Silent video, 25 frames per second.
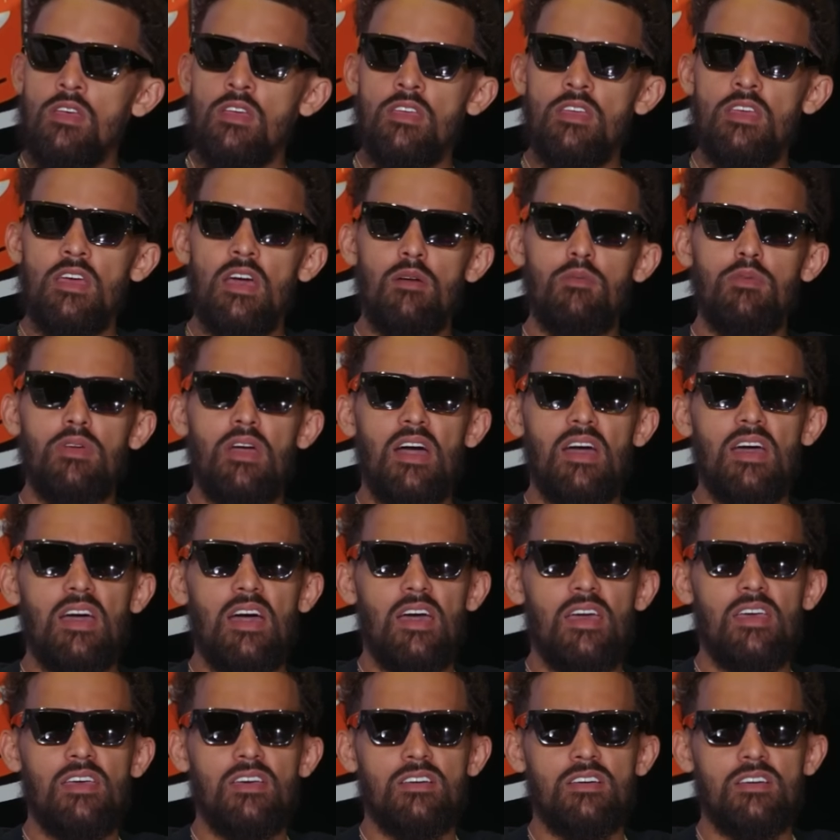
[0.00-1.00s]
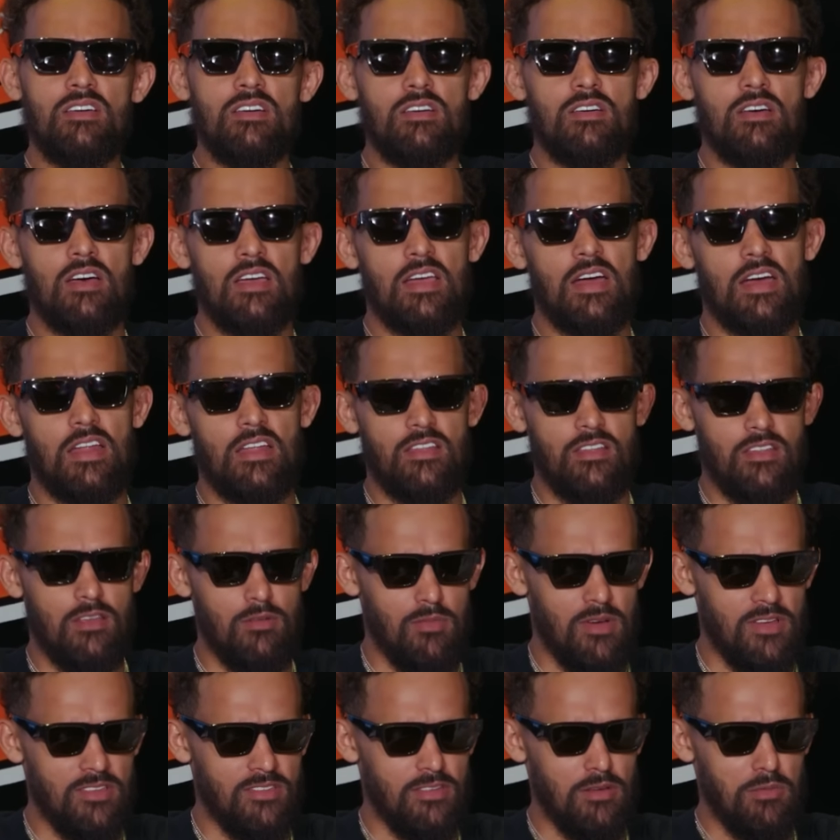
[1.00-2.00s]
Yeah, I mean, I kind of did
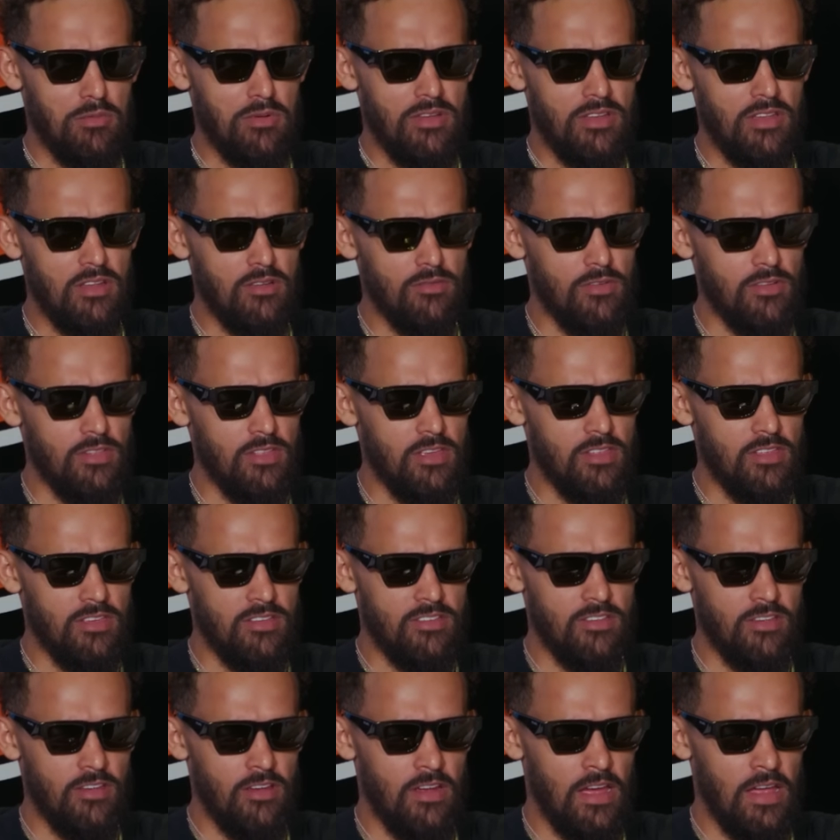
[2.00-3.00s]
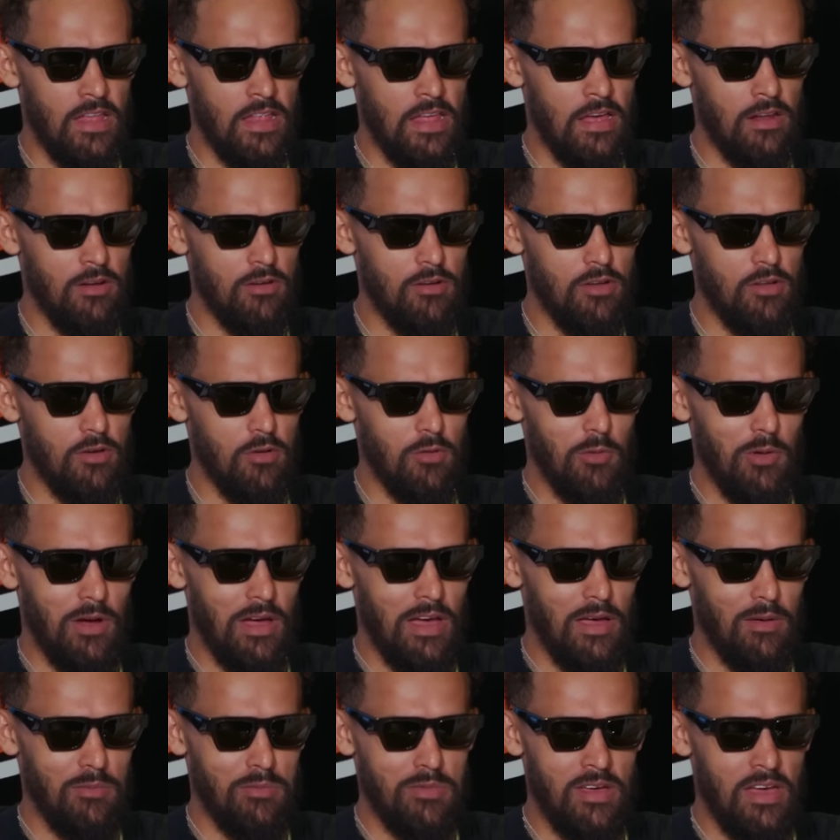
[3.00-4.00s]
my summer differently this year. I don't know
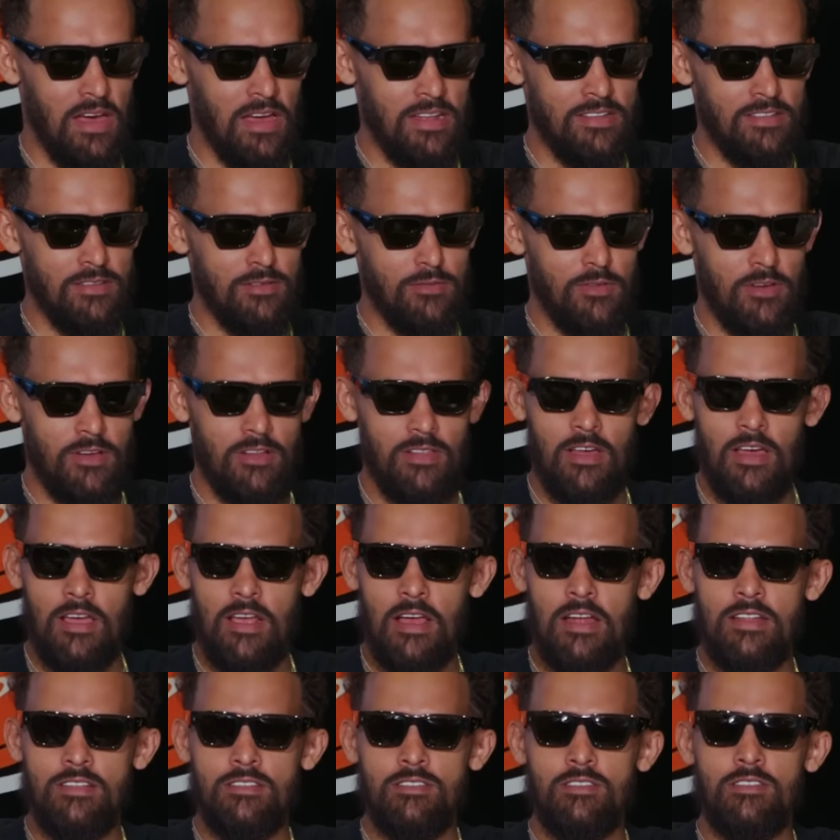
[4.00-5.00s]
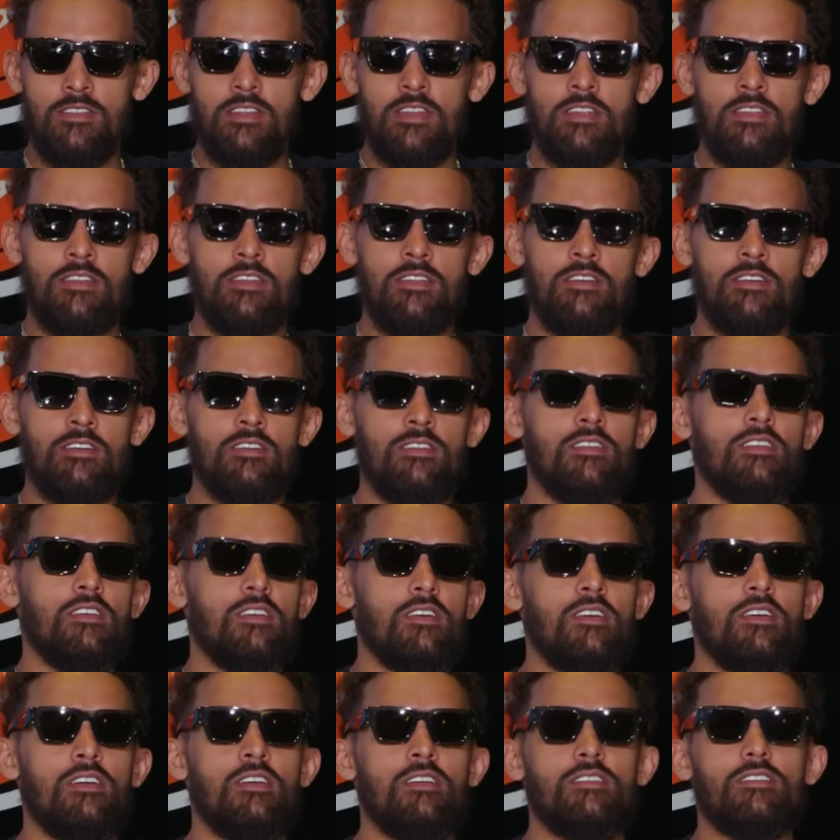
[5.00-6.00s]
why, but I just felt like I just needed to
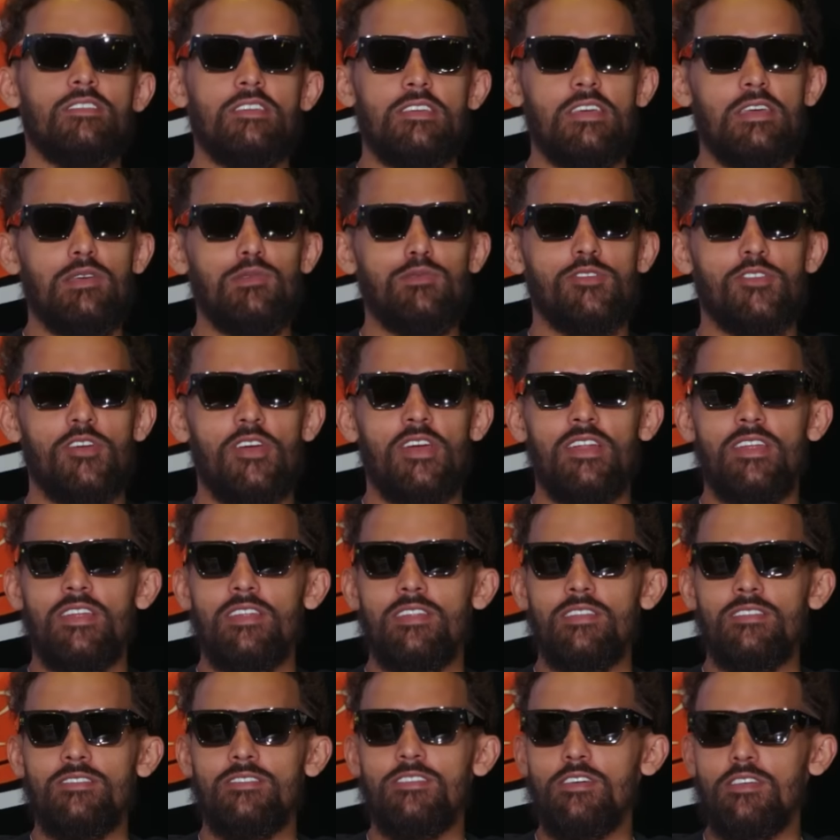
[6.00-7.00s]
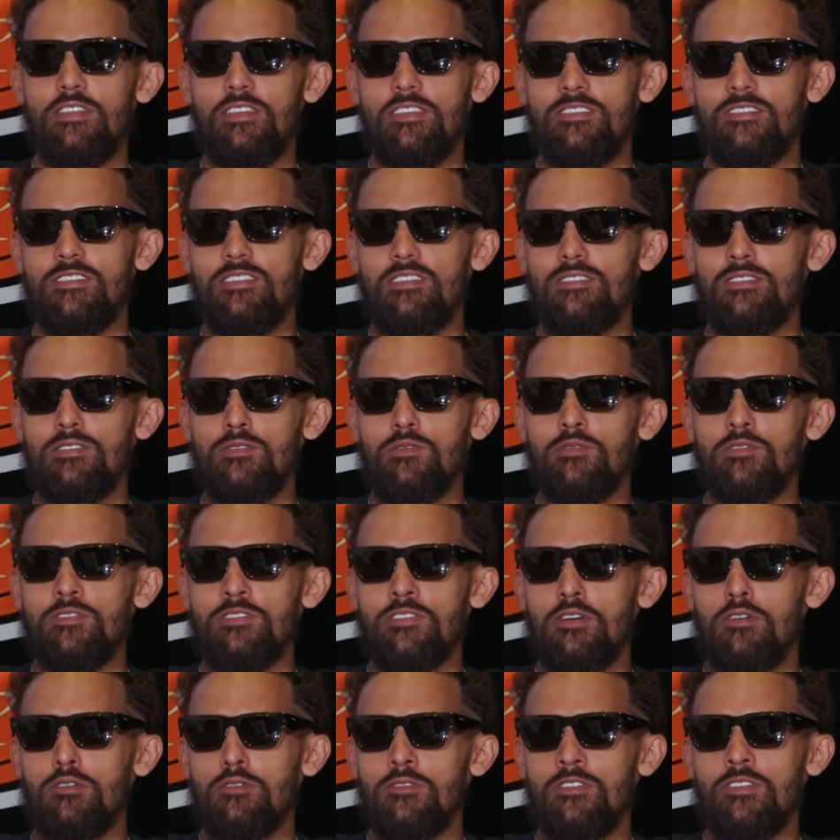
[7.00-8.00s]
keep training until the season was
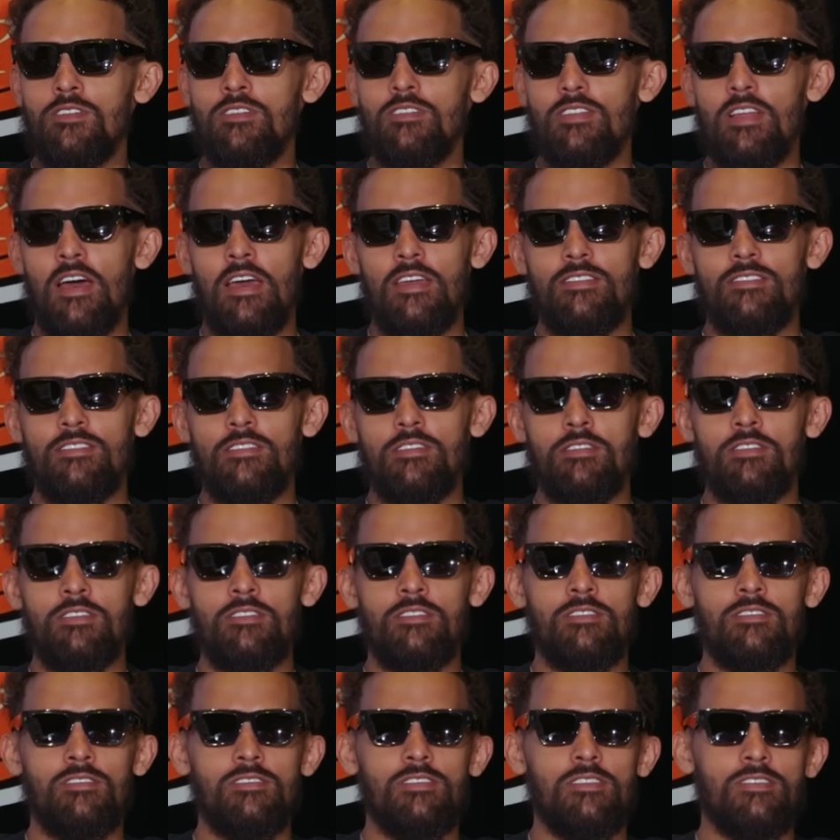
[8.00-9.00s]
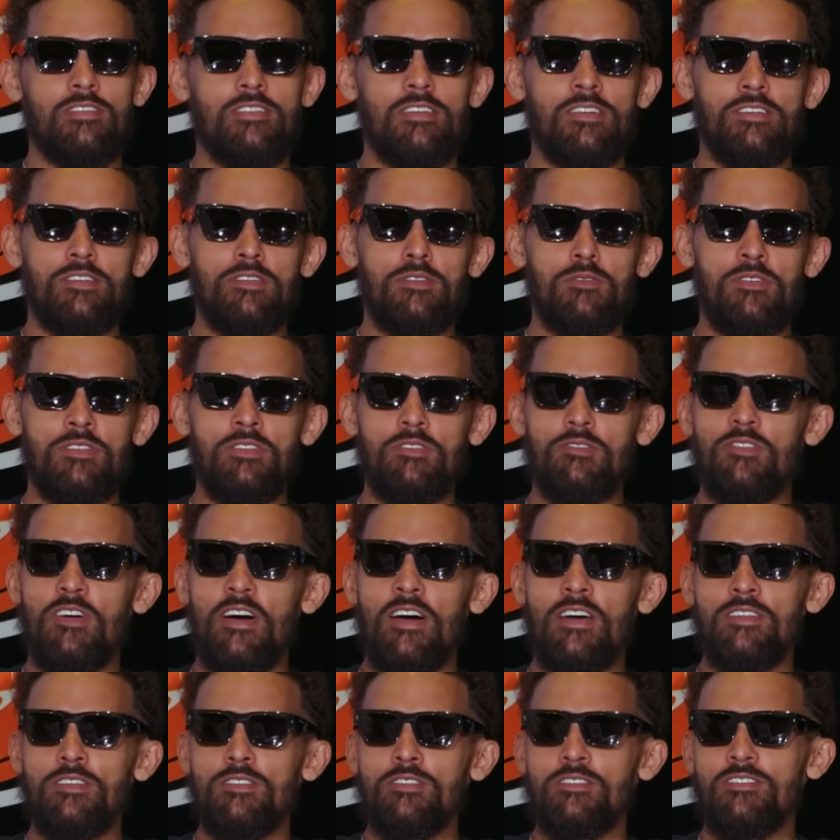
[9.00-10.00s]
over, like till the Thunder won the
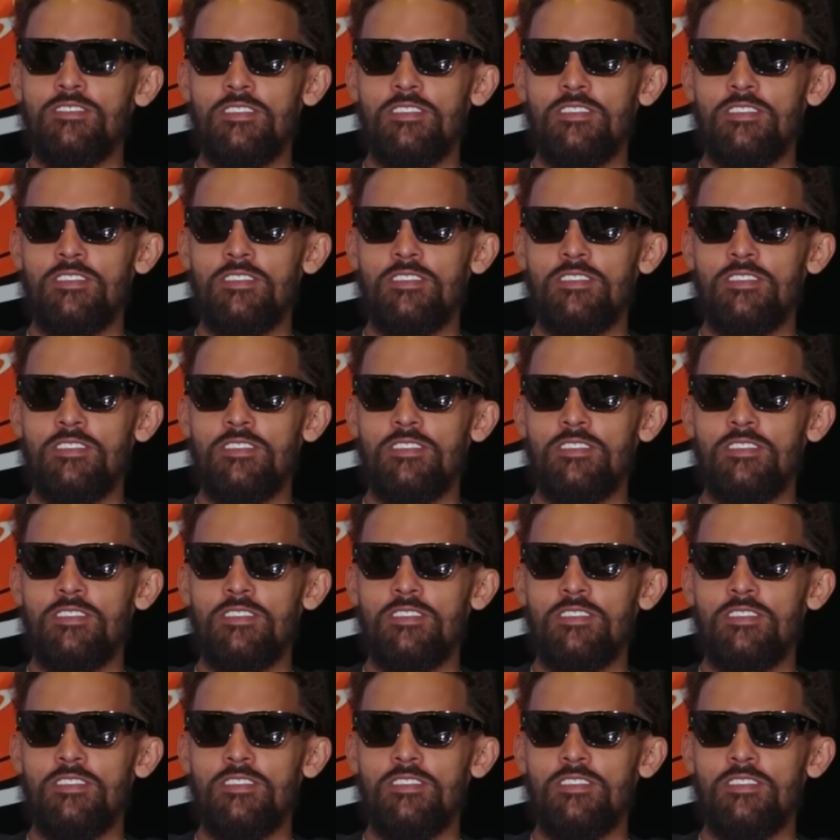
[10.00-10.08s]
finals.